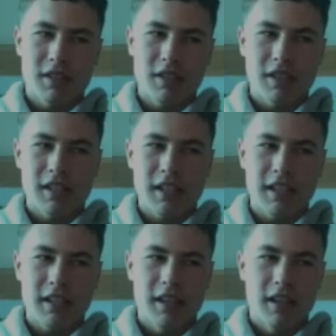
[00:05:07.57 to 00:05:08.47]
There's only
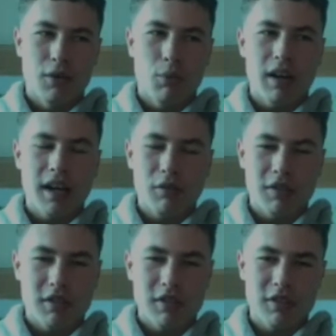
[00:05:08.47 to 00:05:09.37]
like 1
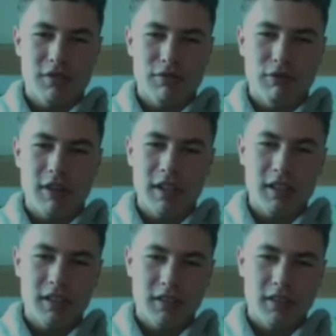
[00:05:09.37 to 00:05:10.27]
hour slots for
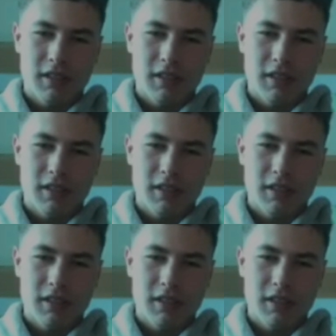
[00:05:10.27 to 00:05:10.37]
running.